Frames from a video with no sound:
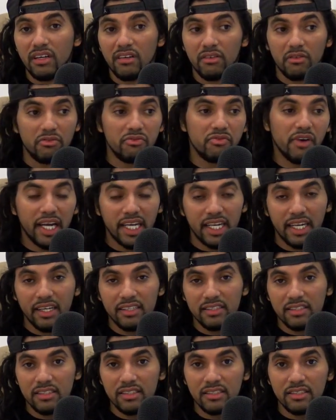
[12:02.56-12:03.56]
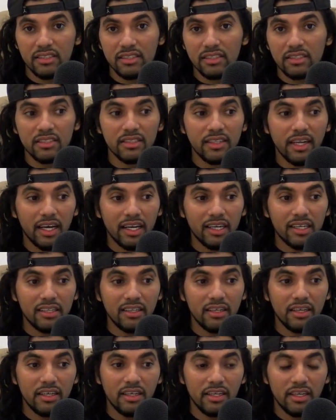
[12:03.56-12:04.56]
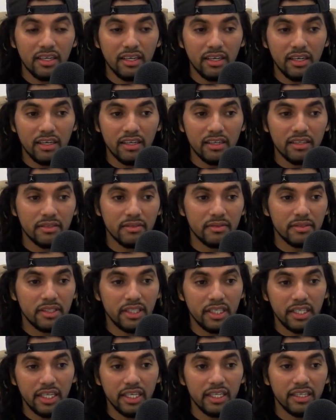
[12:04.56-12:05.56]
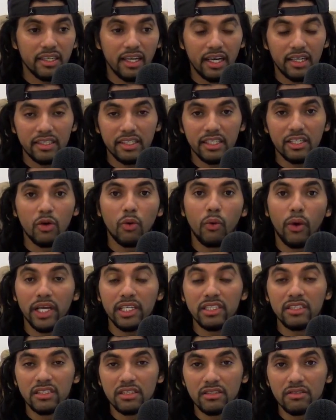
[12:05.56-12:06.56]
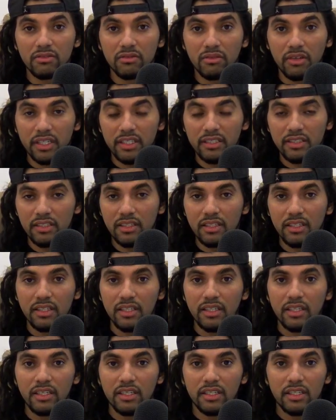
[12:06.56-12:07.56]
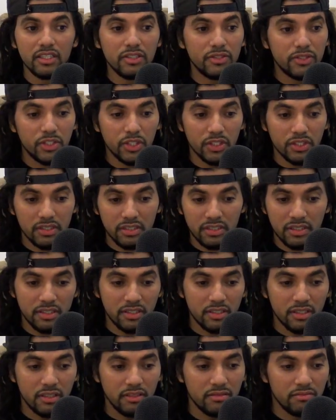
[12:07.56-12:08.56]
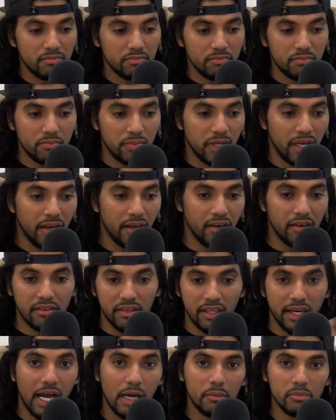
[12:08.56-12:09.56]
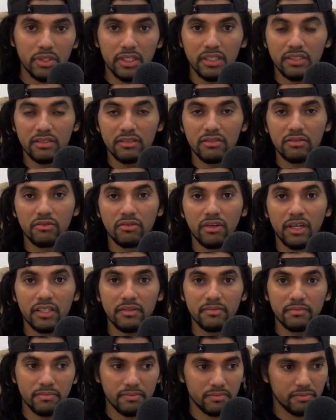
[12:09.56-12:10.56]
finances is not in that equation, right? It's just health and happiness, right?